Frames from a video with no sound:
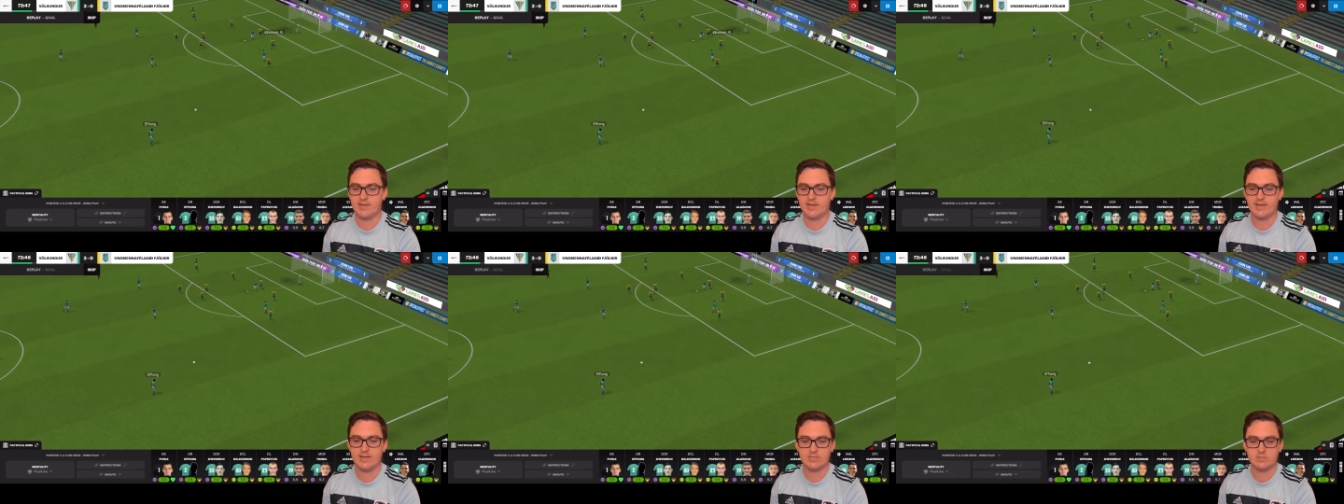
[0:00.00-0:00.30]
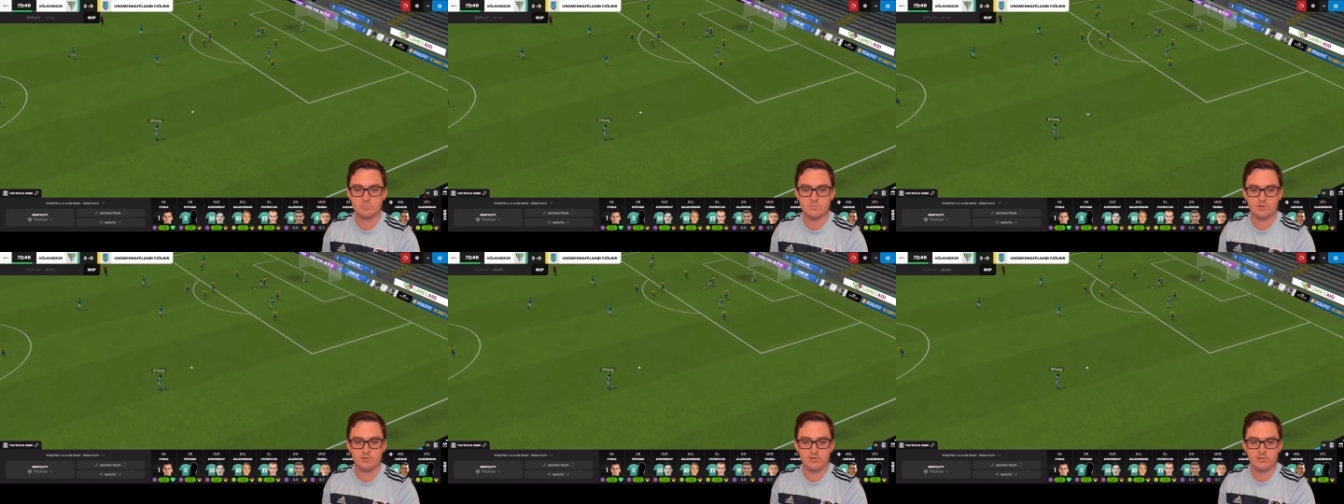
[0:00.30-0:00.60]
He
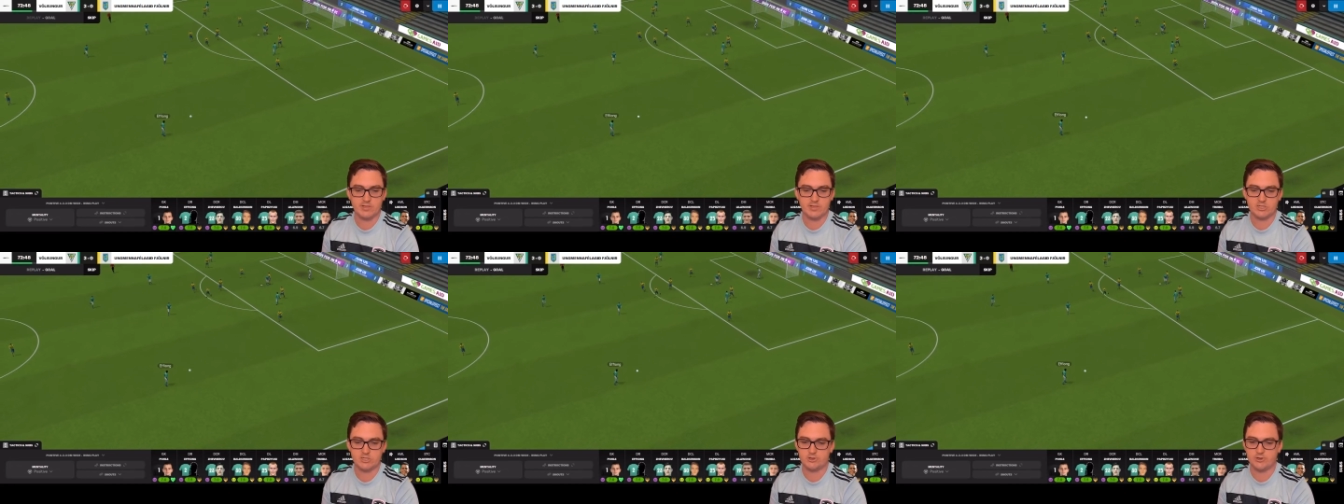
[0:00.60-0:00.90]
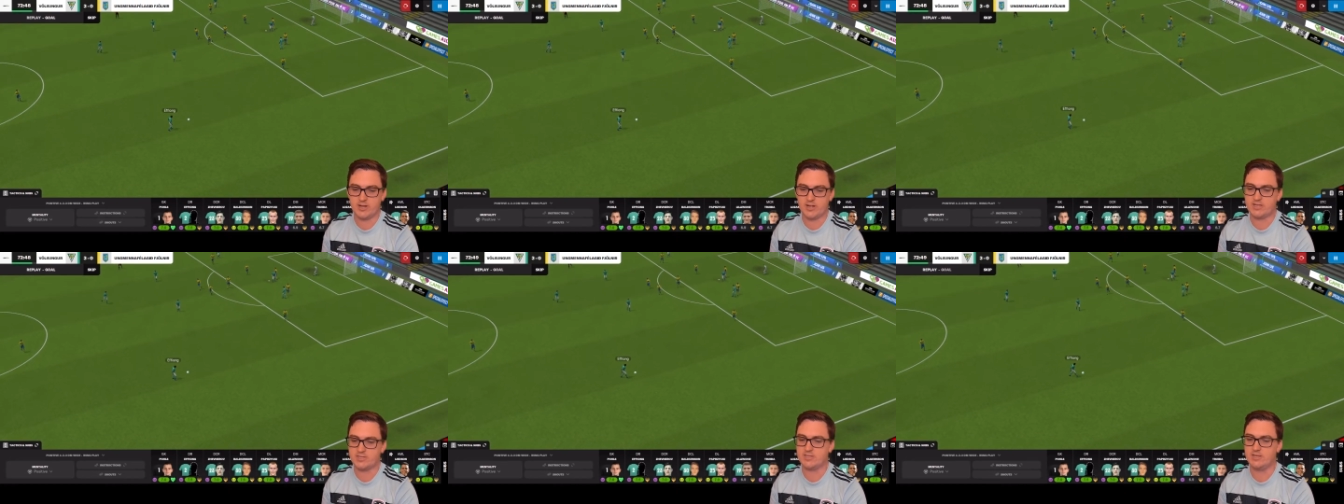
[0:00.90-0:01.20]
is pulling the
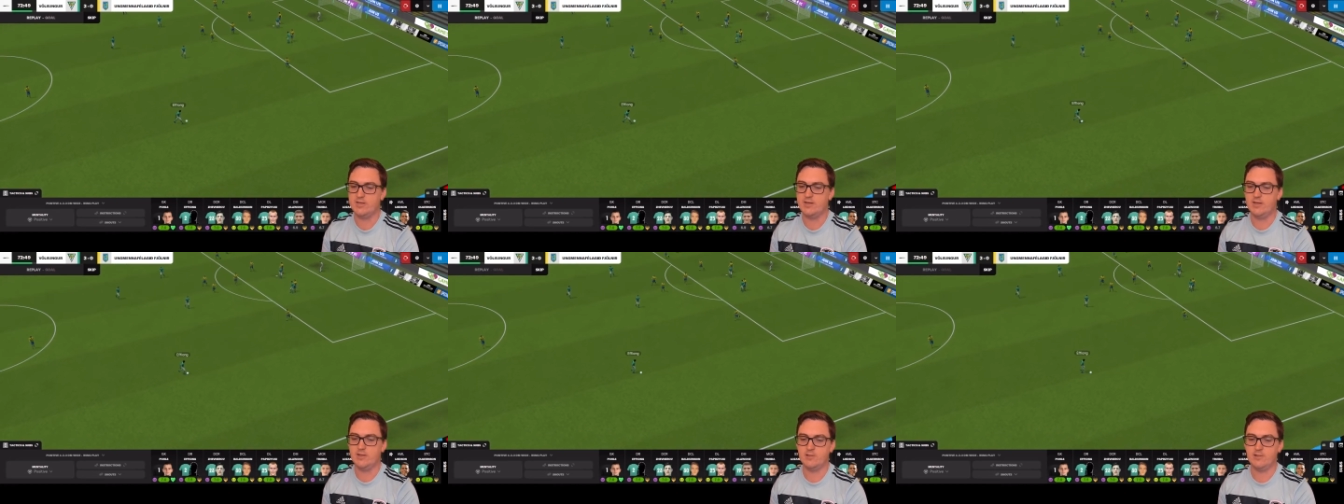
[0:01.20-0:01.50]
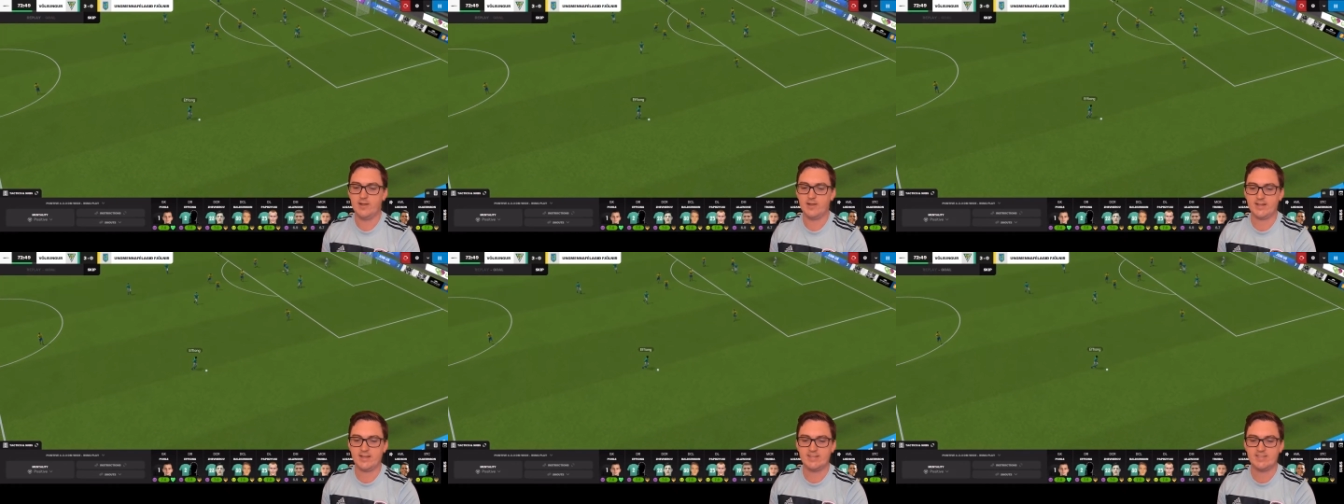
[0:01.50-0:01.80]
strings
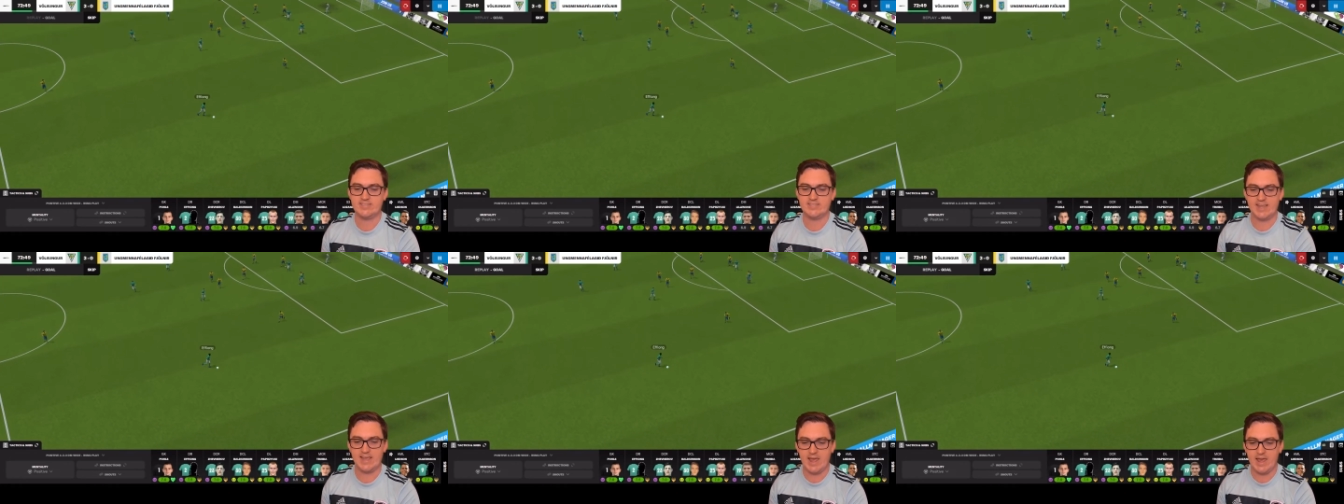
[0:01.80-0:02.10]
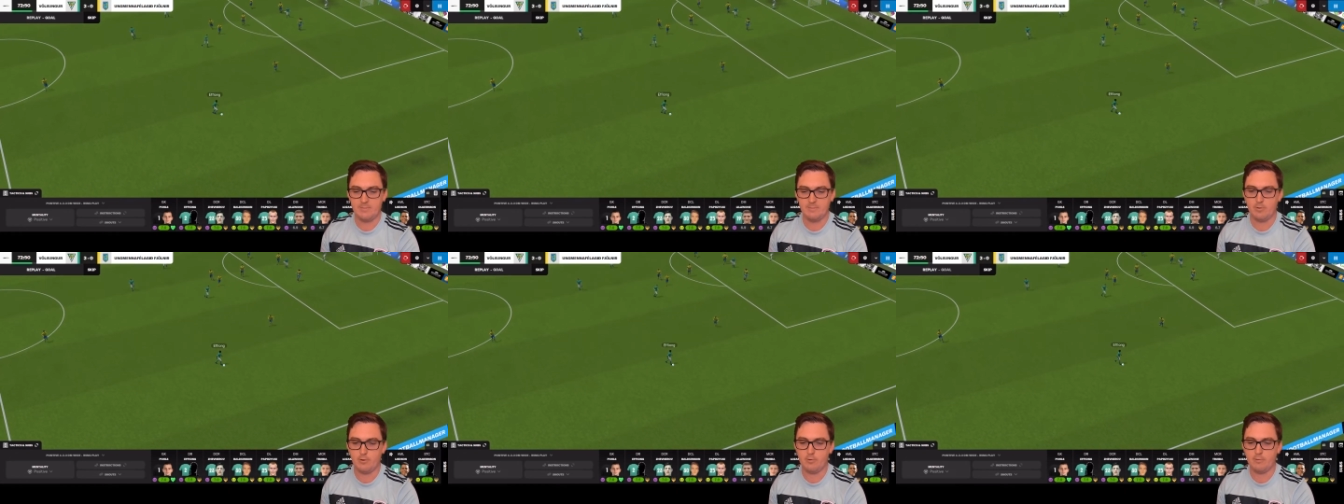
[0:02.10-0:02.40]
like a
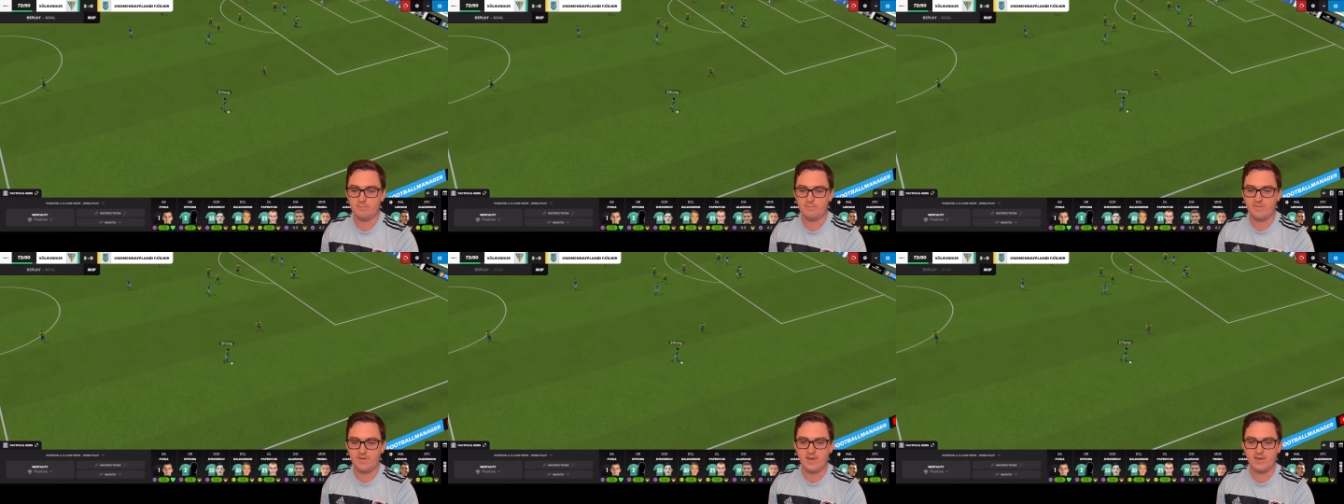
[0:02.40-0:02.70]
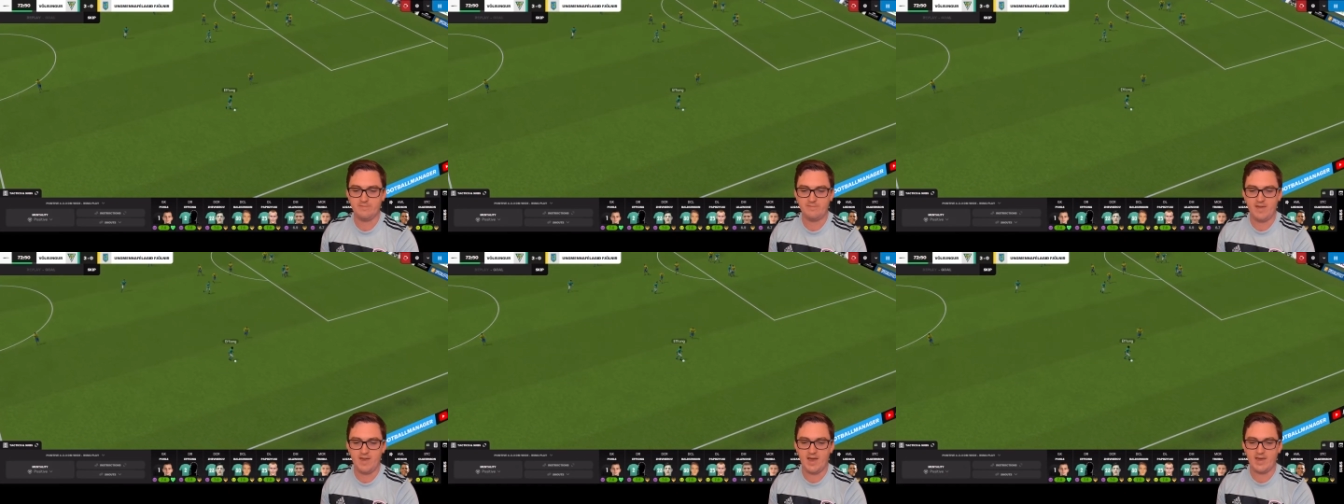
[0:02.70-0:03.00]
tampon
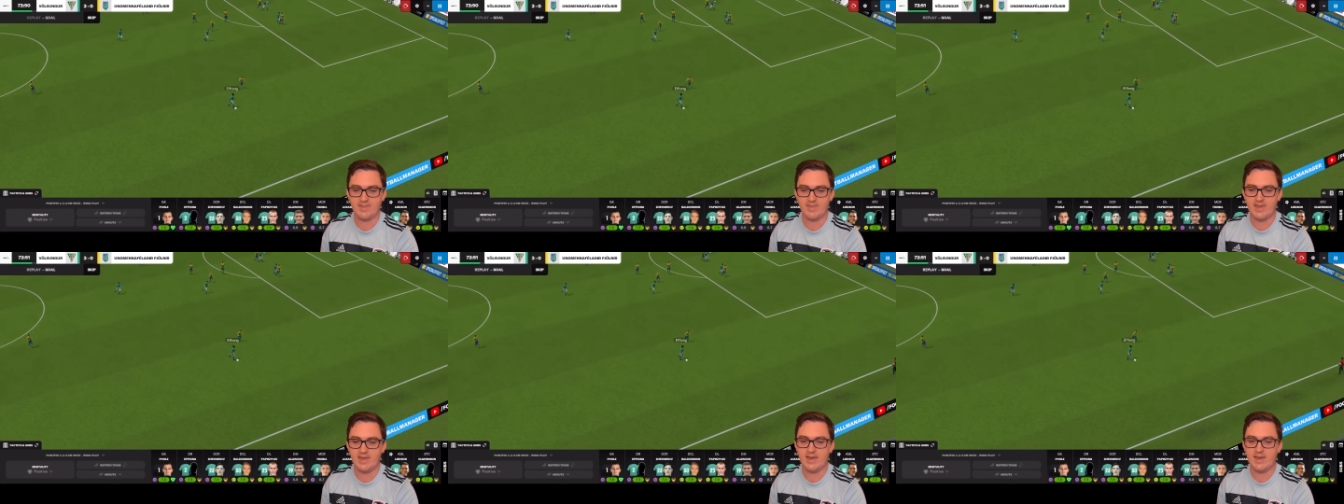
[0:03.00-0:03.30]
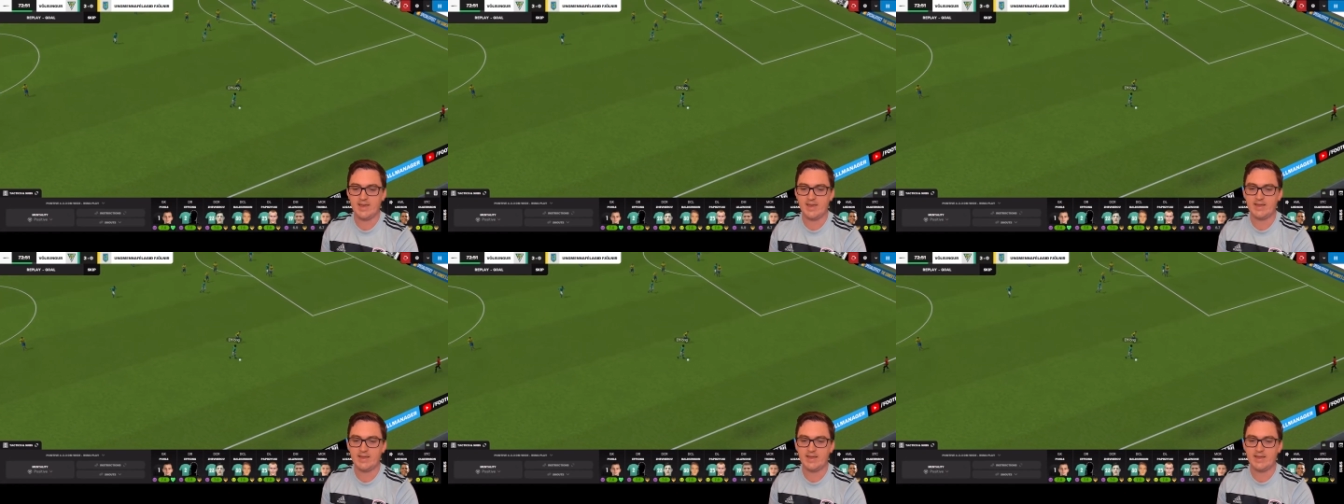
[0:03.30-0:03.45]
thief out there.